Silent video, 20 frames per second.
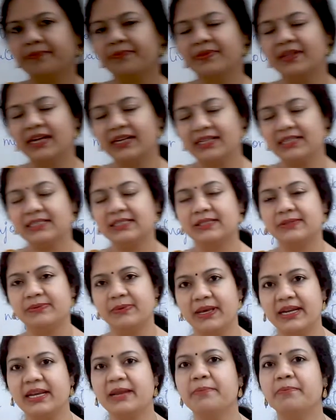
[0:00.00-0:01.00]
That is
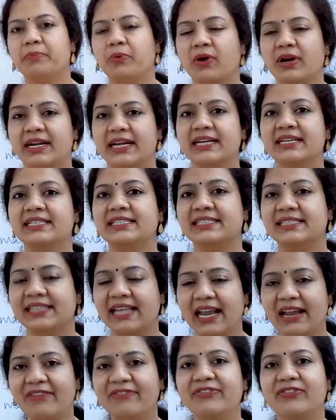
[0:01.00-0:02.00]
very important.
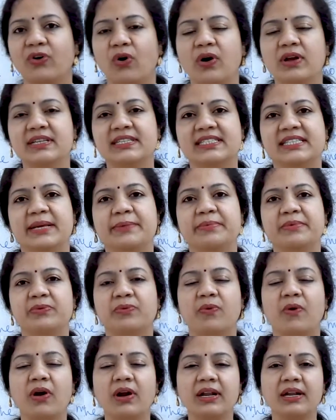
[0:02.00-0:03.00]
Self concept,
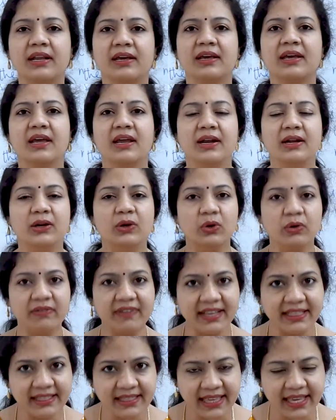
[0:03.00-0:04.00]
what do
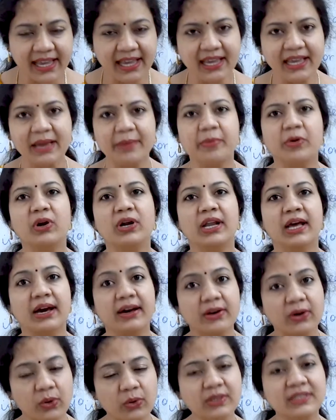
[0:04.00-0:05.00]
we think about
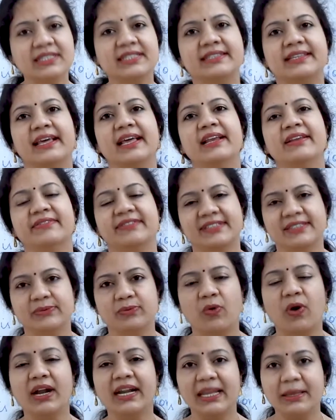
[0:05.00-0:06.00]
our own selves?
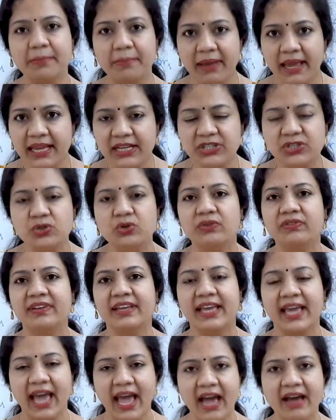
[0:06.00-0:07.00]
What image do
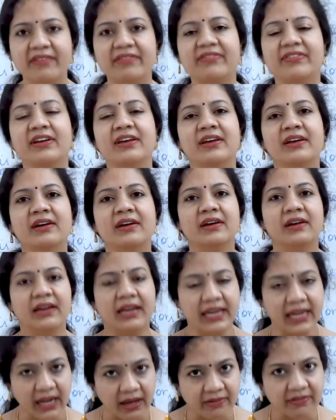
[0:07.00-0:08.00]
we have
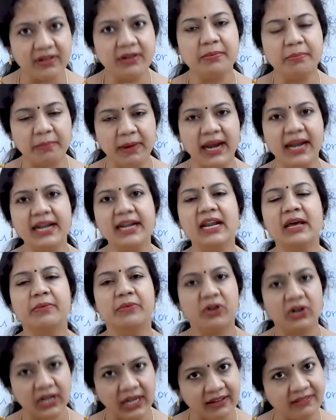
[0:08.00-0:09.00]
in our mind
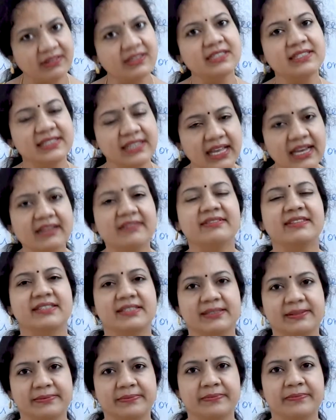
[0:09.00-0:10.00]
about
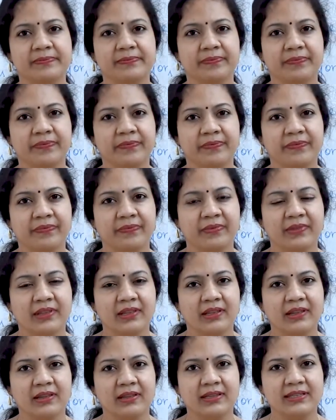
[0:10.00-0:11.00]
ourselves?
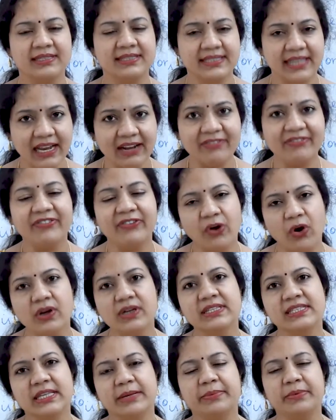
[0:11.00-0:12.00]
Self
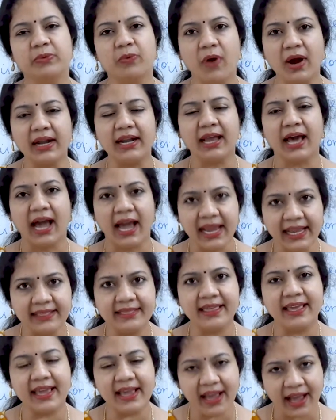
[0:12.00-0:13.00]
concept, what I
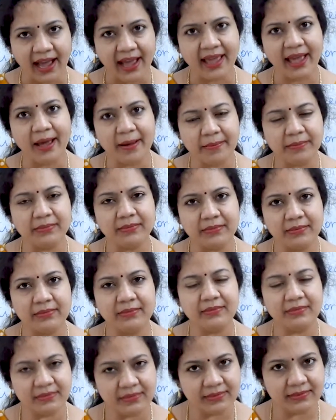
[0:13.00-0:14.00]
think I am,
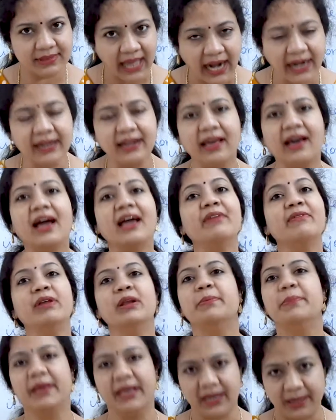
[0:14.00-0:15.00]
that I will
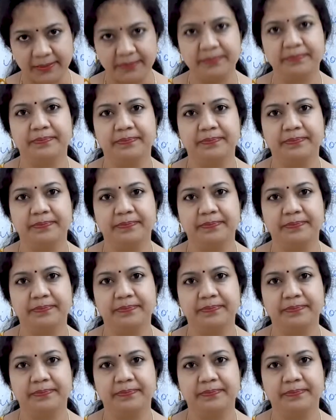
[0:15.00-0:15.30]
become.